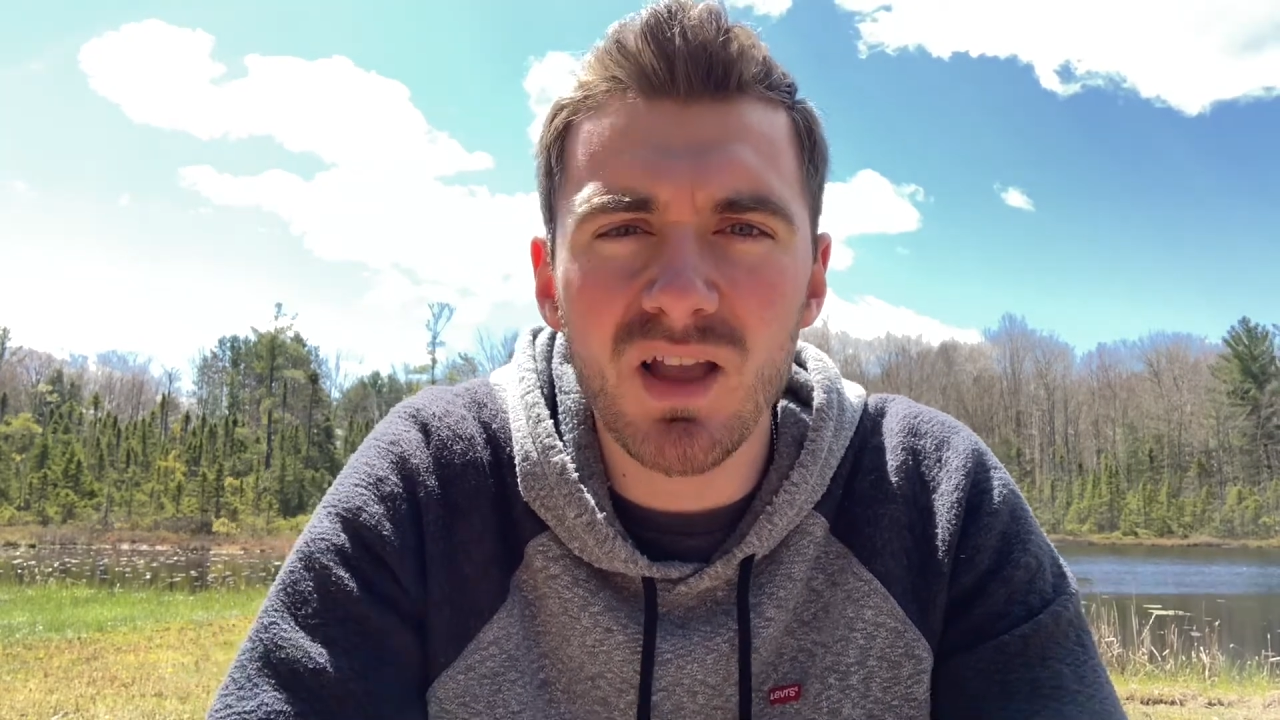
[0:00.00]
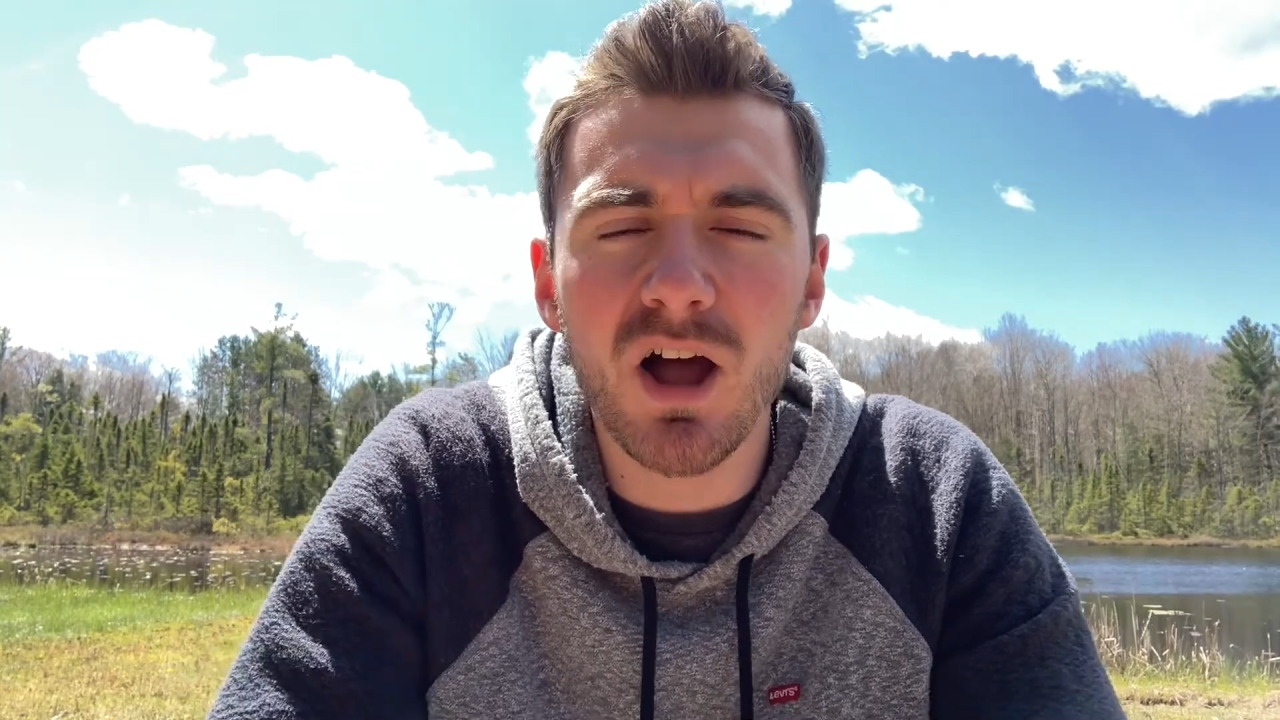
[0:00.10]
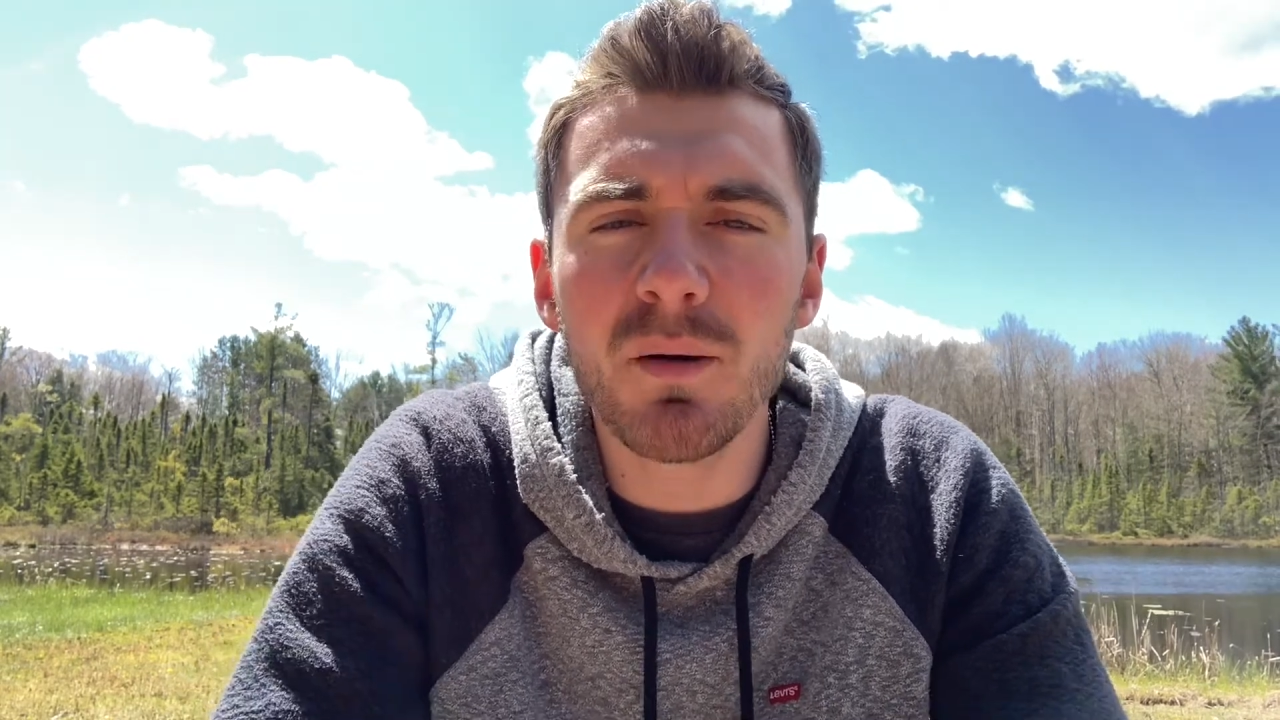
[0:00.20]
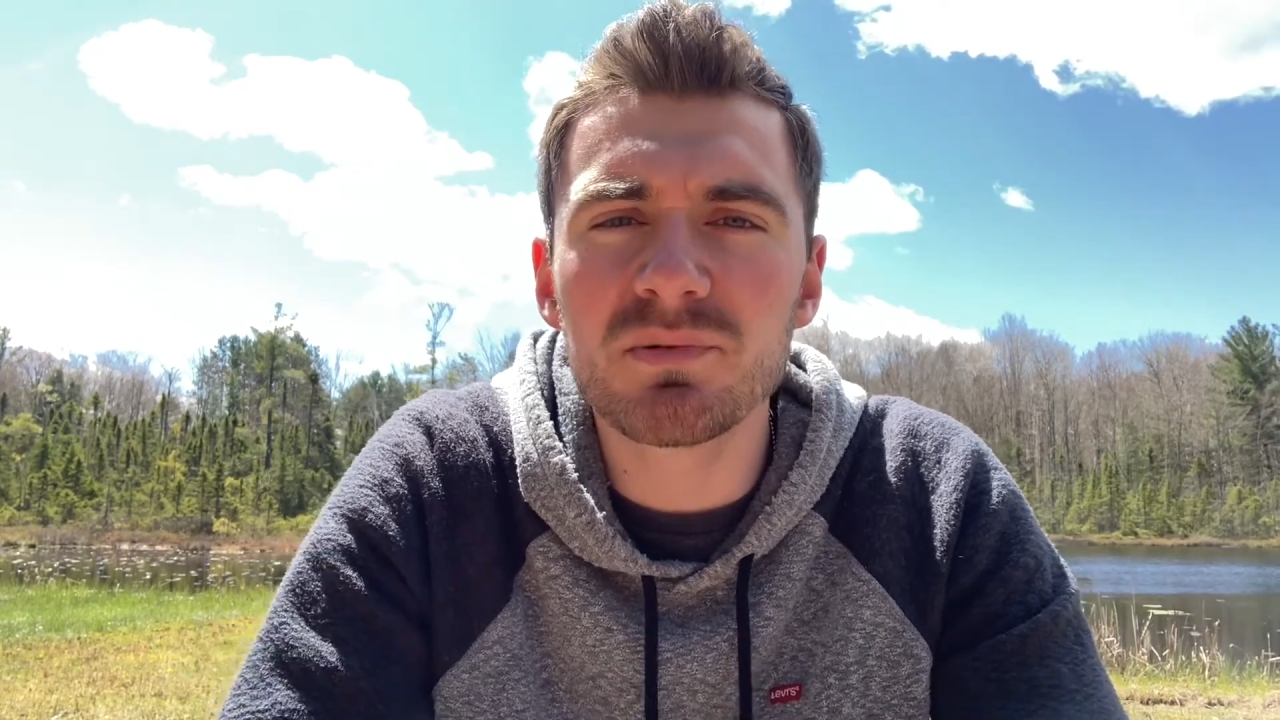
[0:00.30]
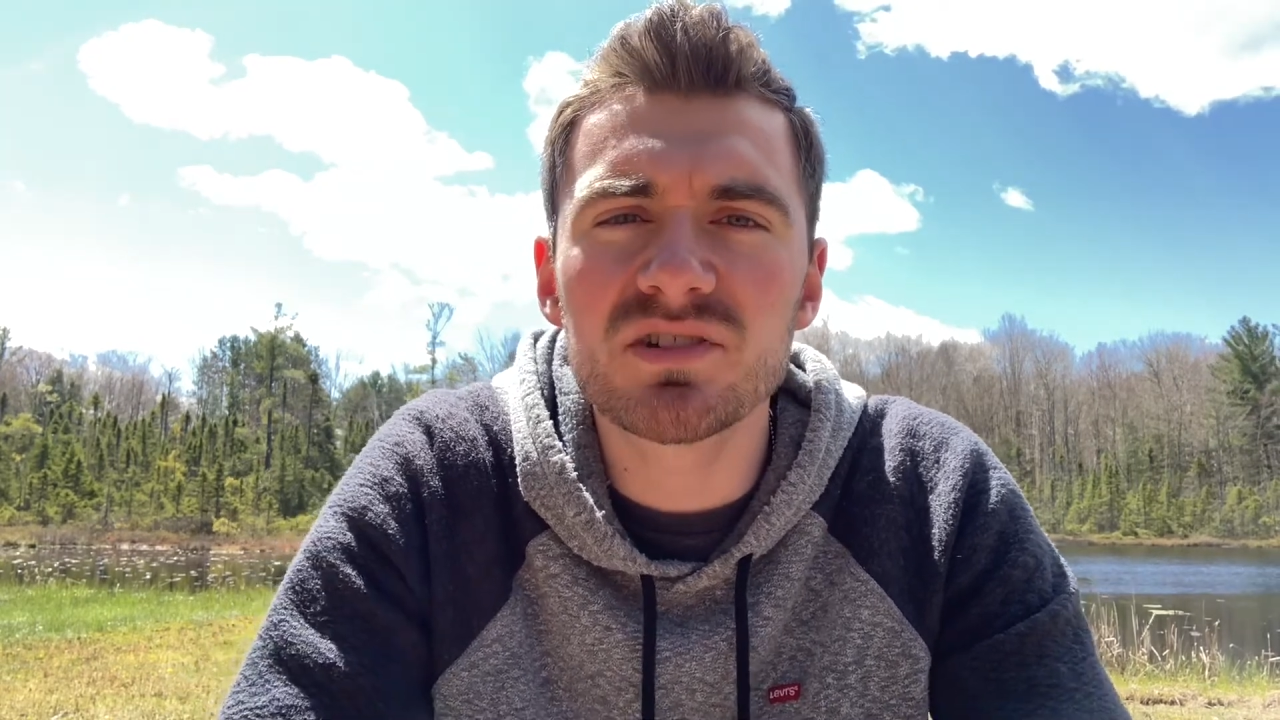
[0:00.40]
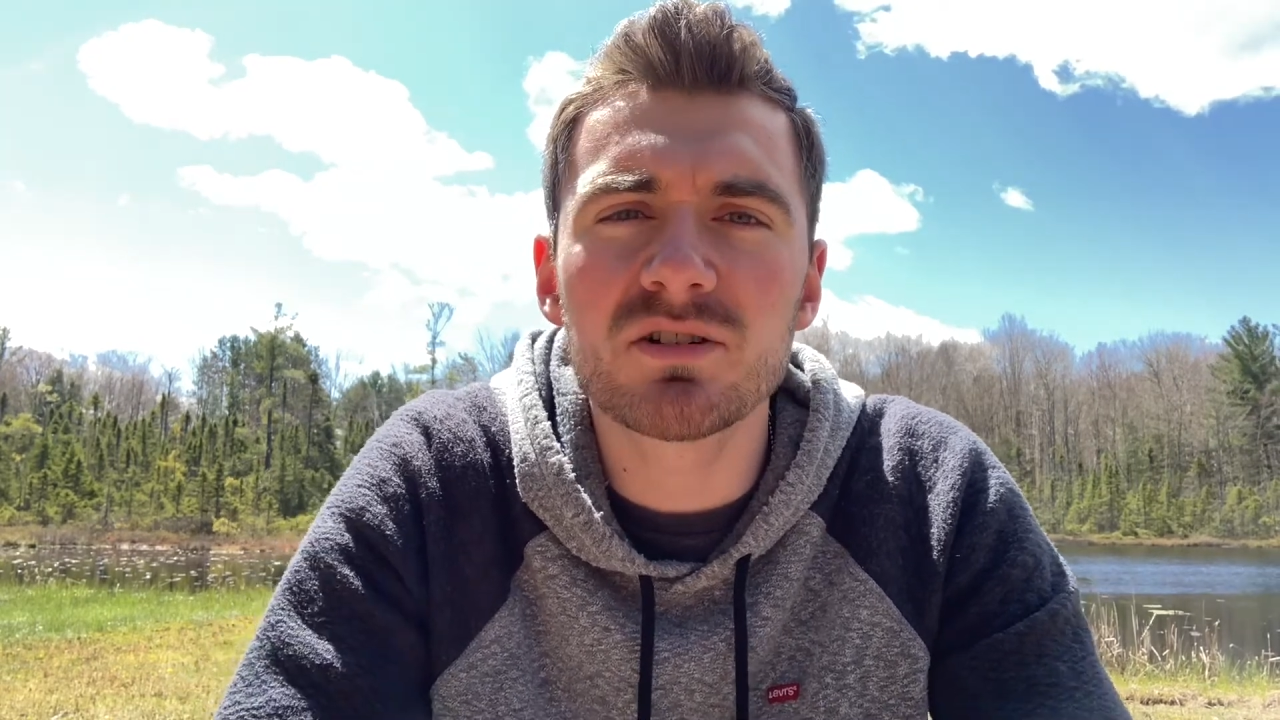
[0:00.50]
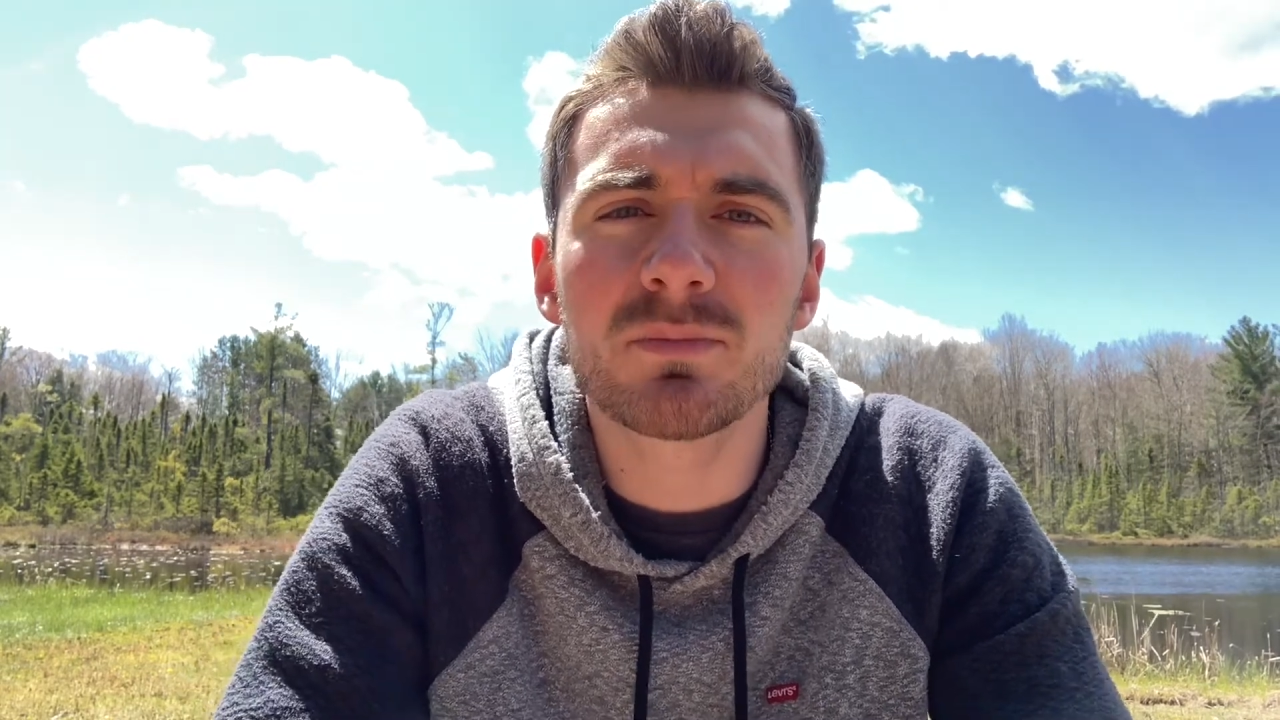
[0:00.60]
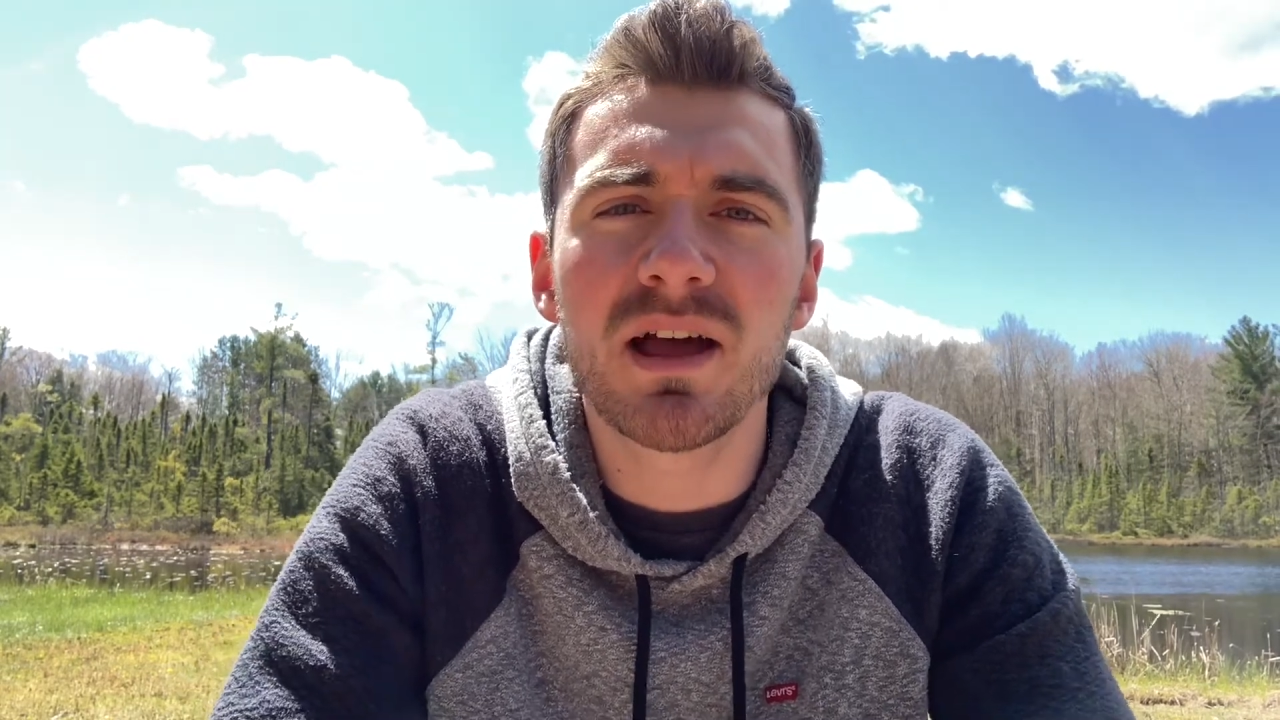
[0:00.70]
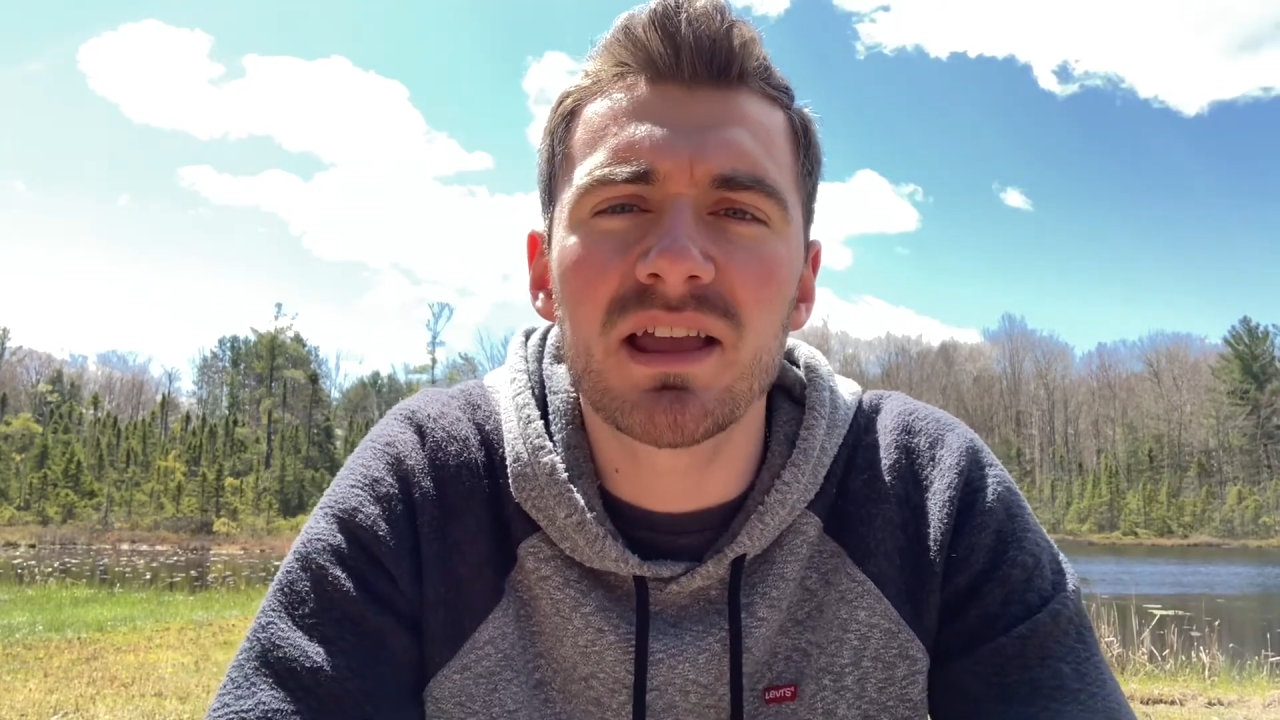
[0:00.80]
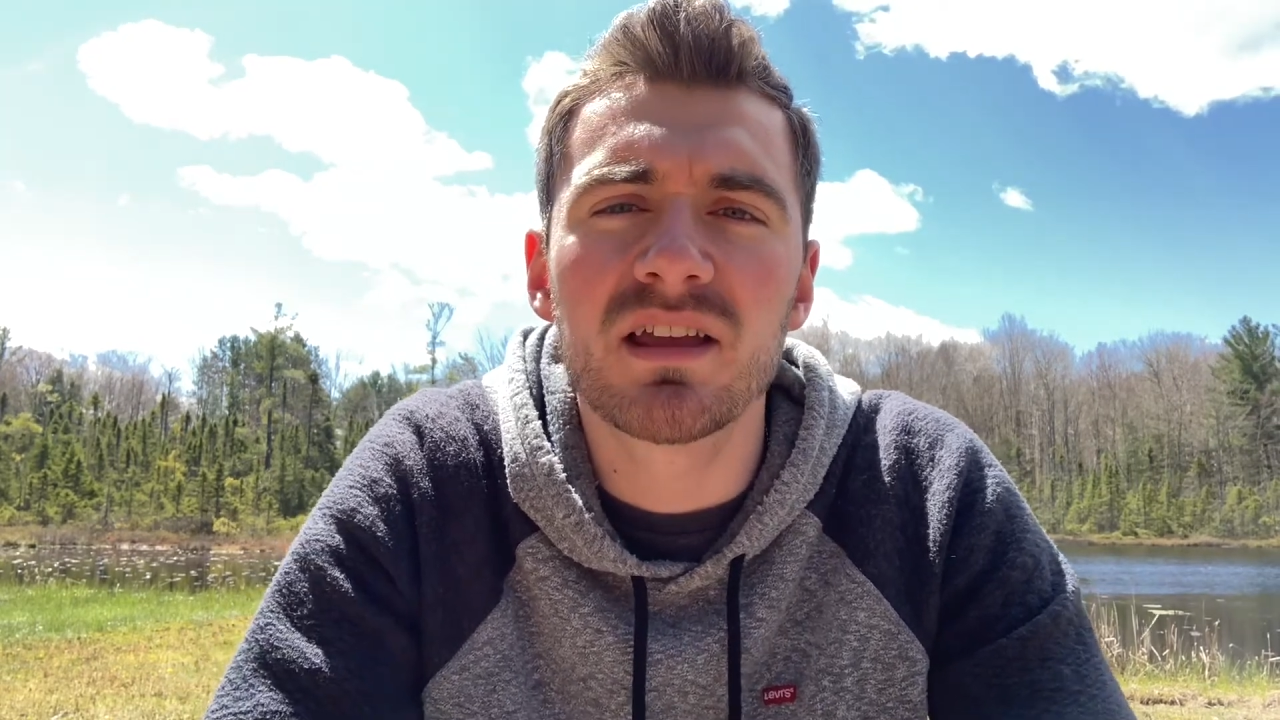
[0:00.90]
up till
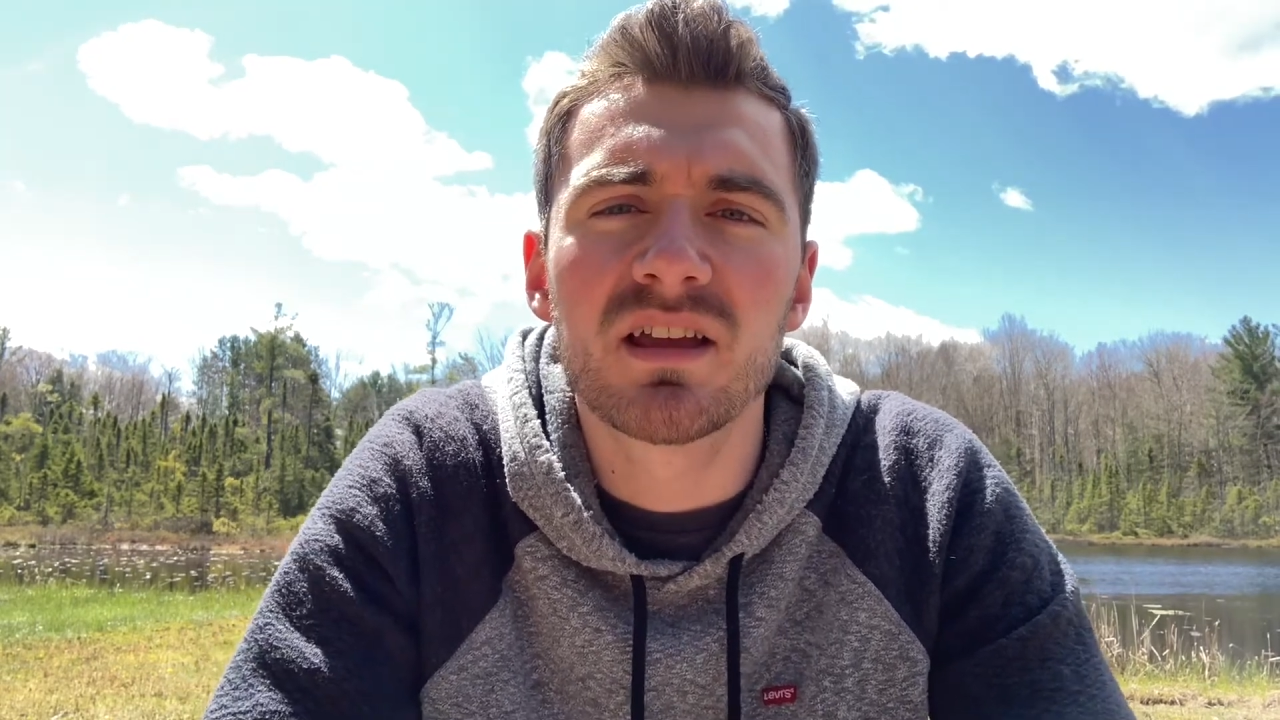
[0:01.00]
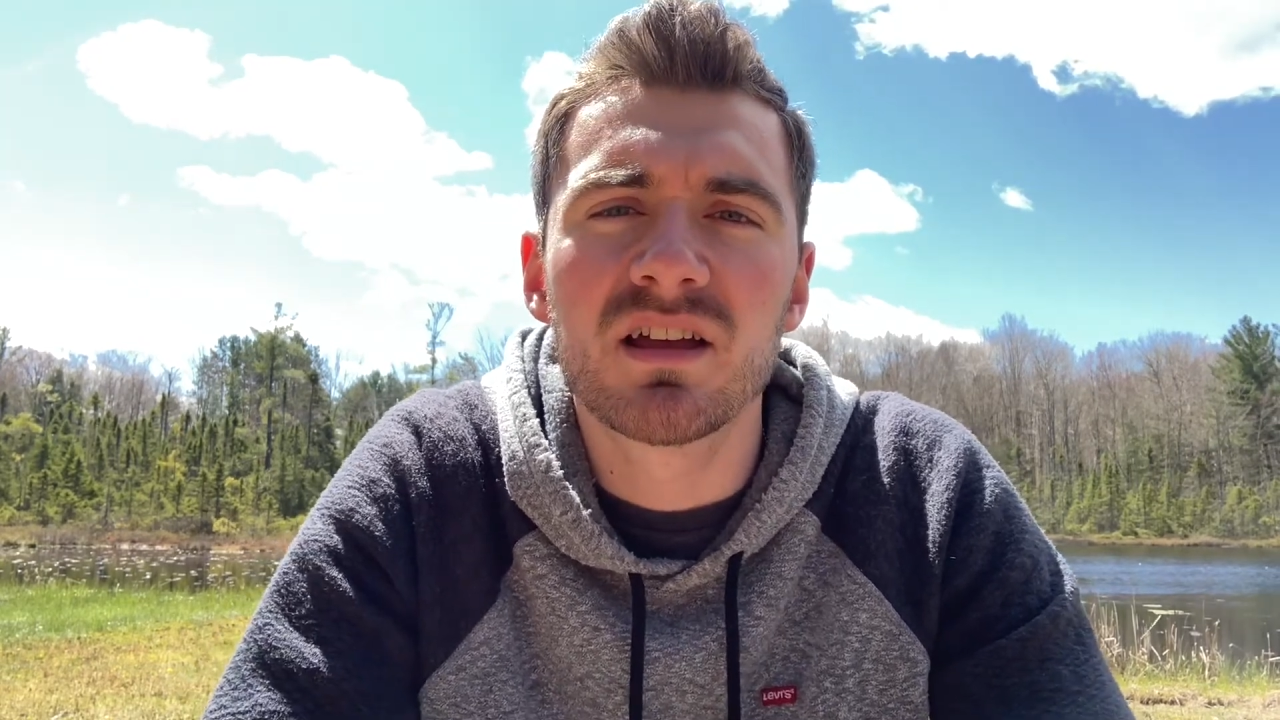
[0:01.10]
my,